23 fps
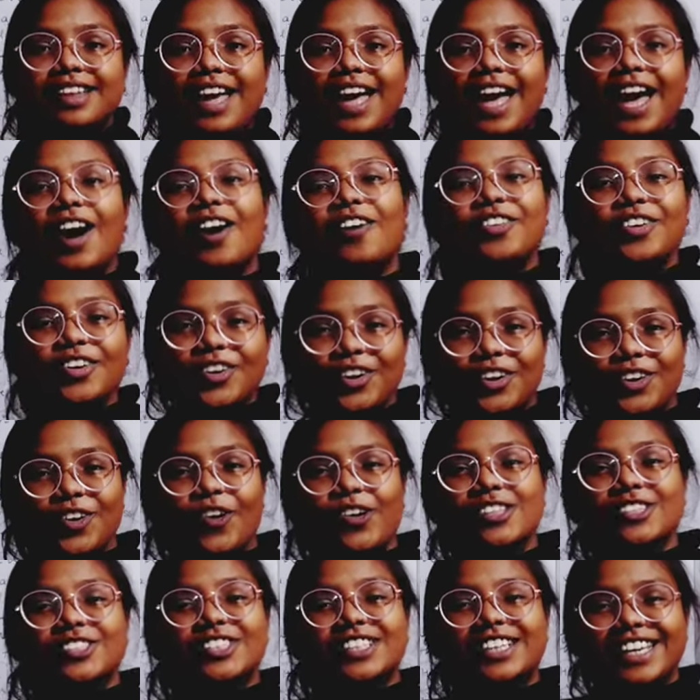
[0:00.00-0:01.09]
I have told you
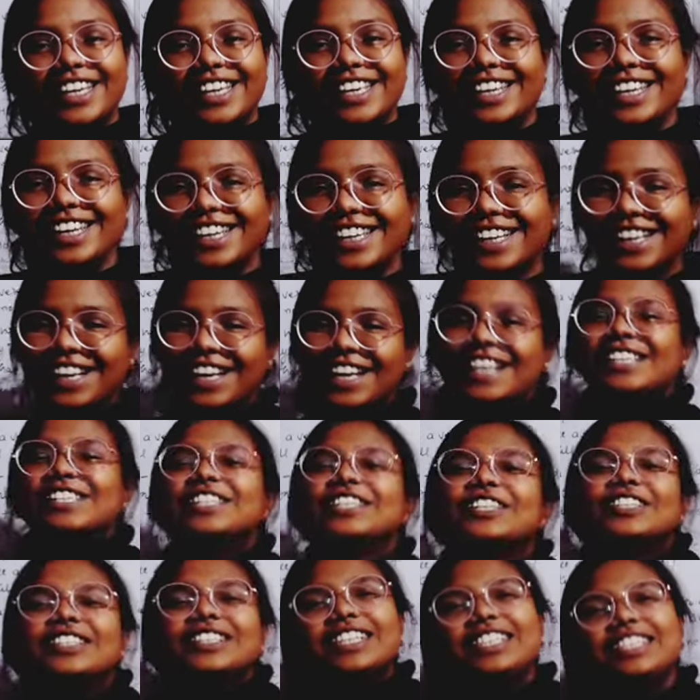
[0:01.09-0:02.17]
also the degree.
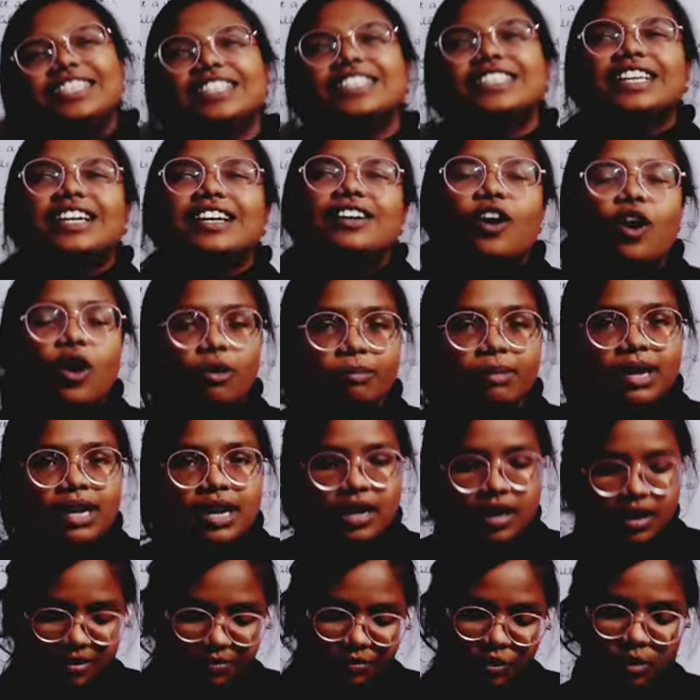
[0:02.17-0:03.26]
So this is the hobby.
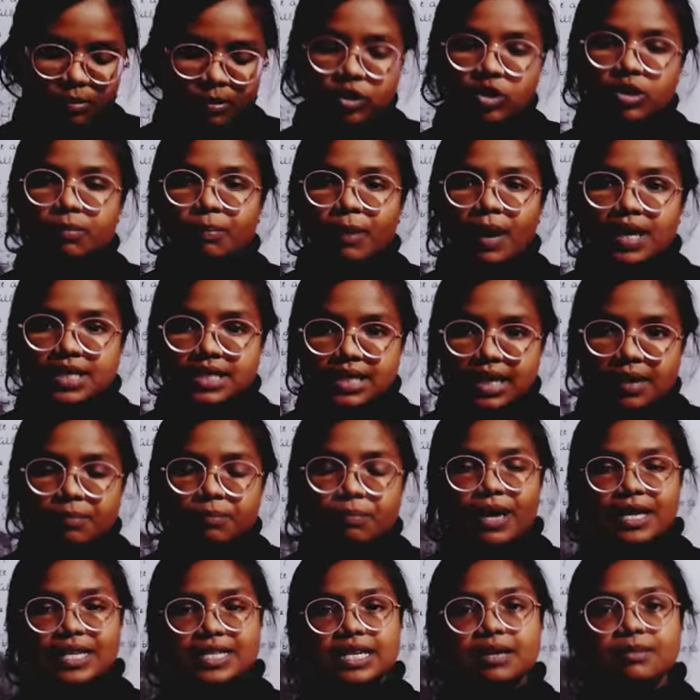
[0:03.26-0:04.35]
And what about the pastime?
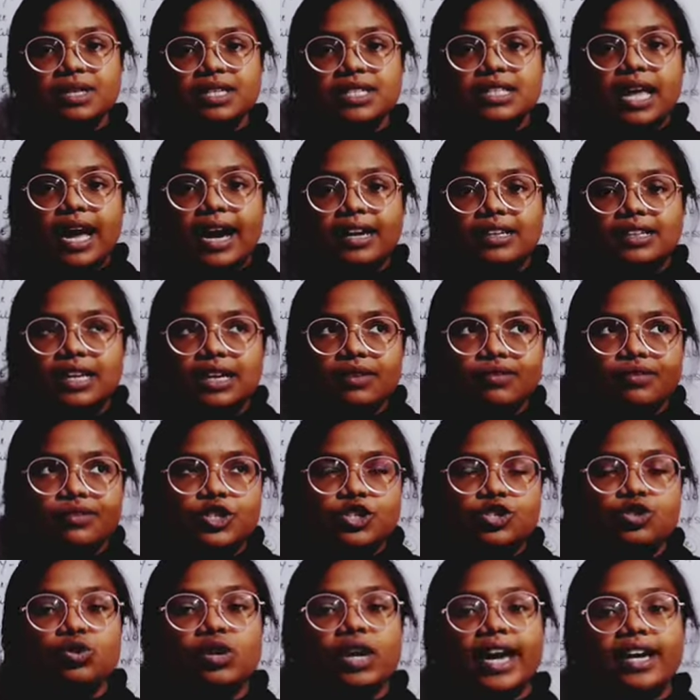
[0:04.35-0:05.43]
Pastime is that thing
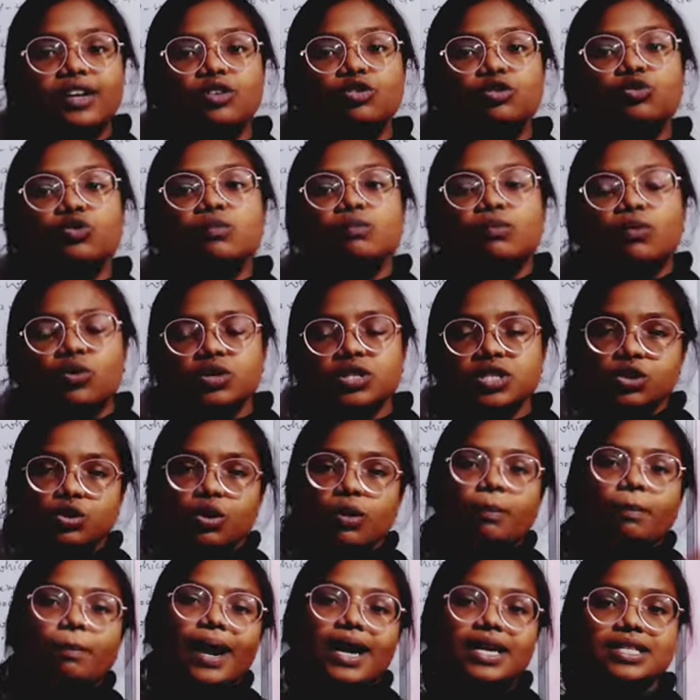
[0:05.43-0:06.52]
which you like to do most in
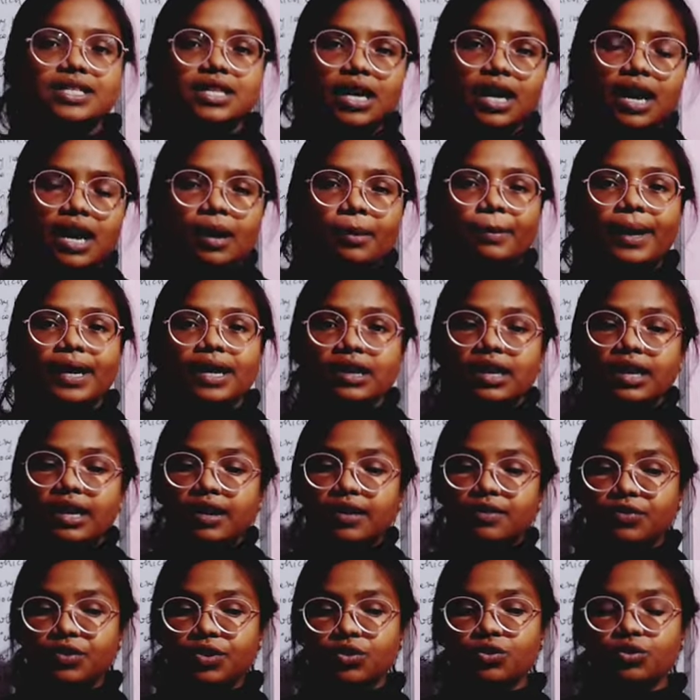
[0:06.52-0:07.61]
your past. But
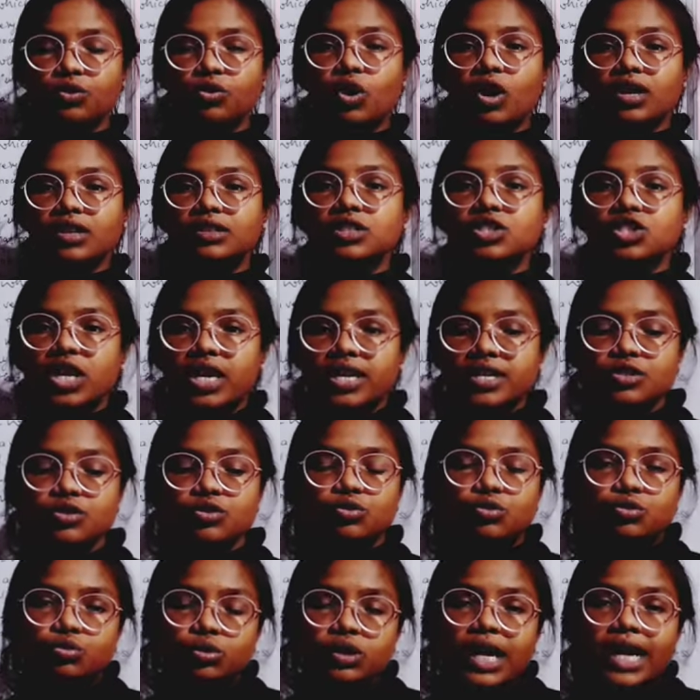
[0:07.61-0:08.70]
if you got the chance
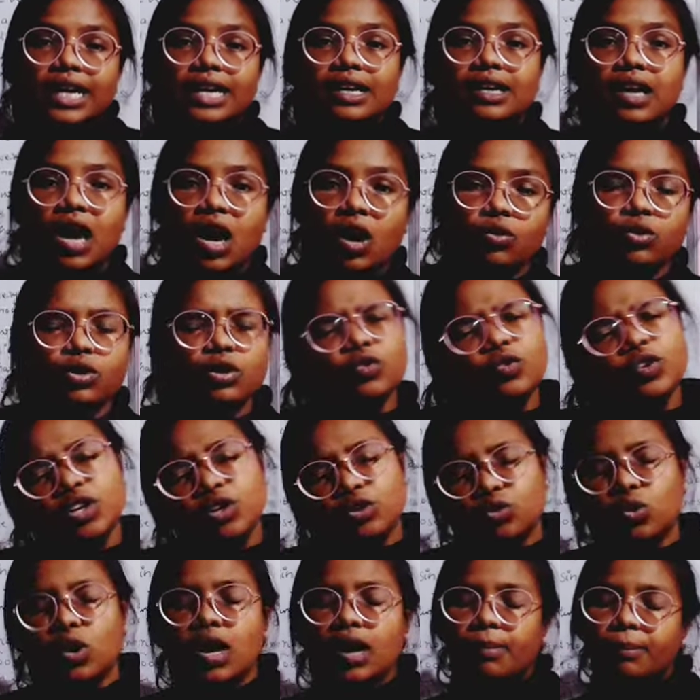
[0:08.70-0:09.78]
to do that now, you would
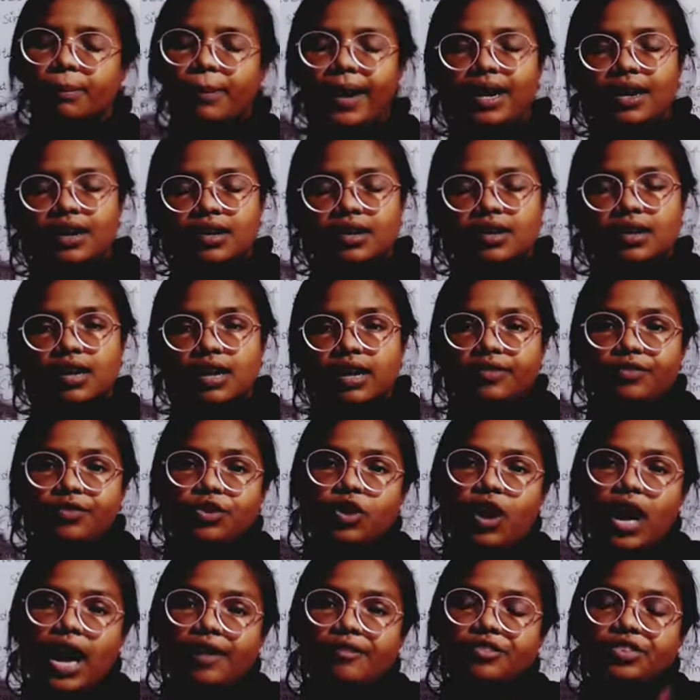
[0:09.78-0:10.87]
do. But if
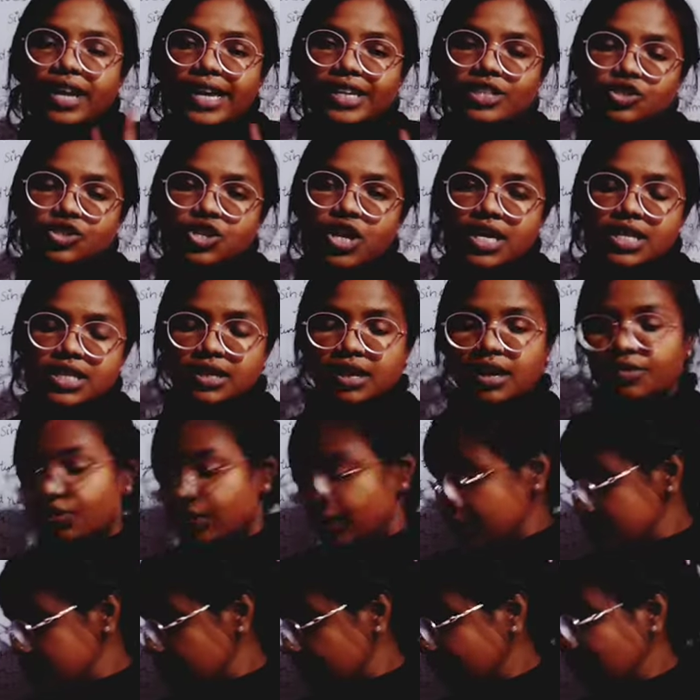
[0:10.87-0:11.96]
you have 10 chance, for
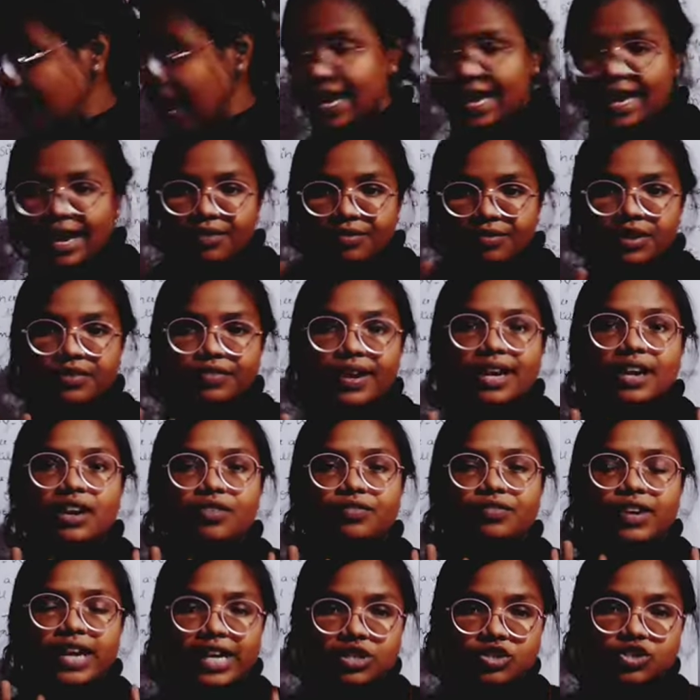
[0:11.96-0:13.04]
example, if I
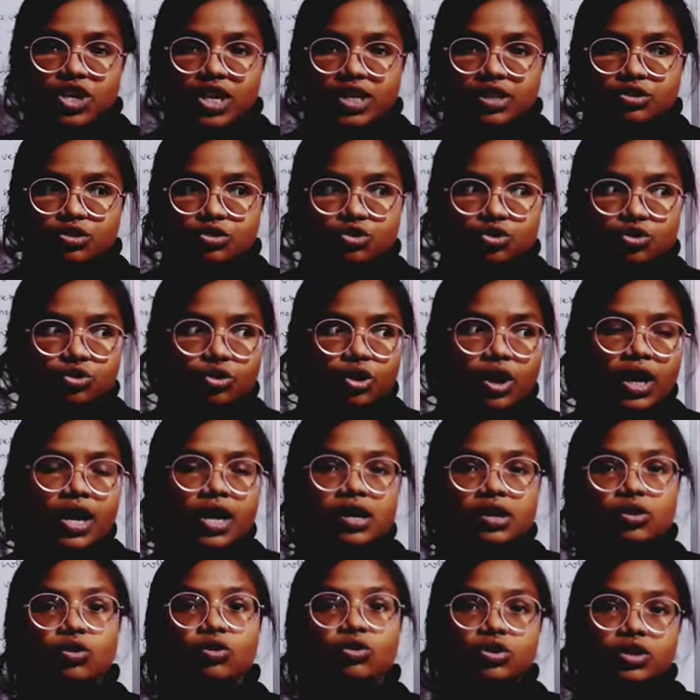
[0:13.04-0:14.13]
have 10 chance to
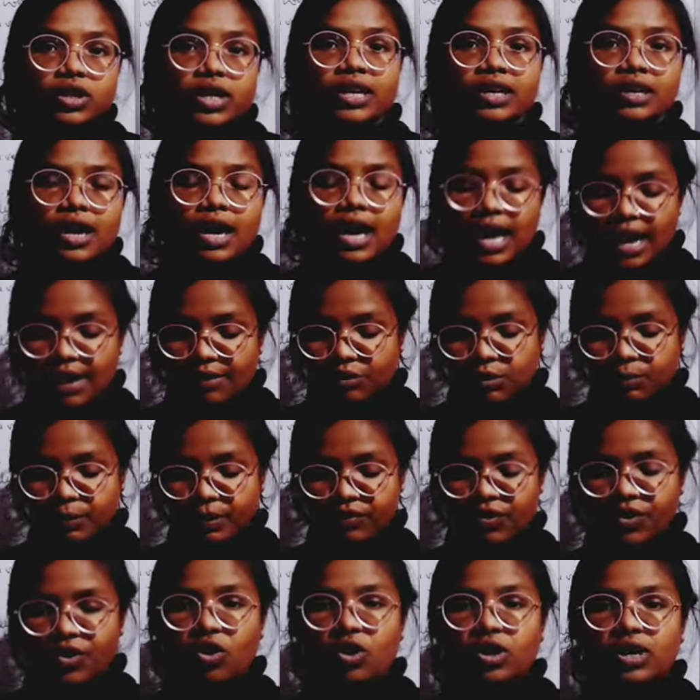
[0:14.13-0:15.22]
do cooking, I would
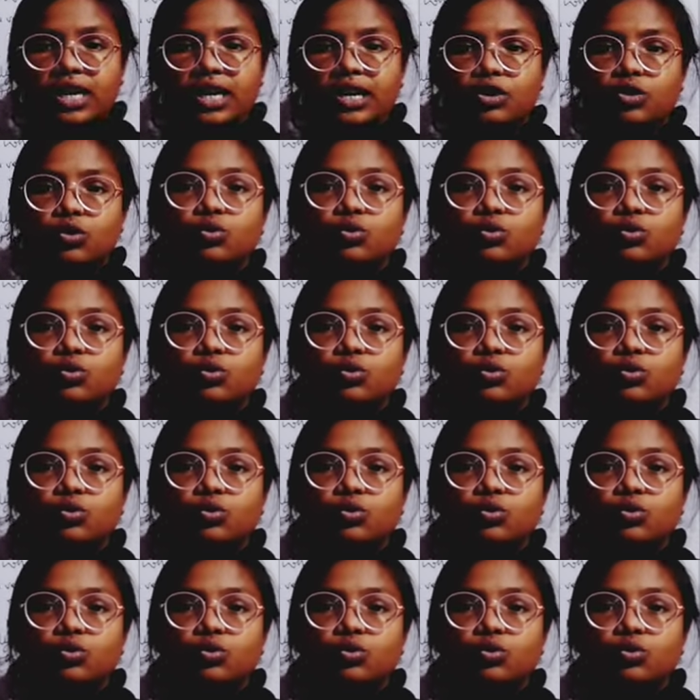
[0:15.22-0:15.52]
prefer only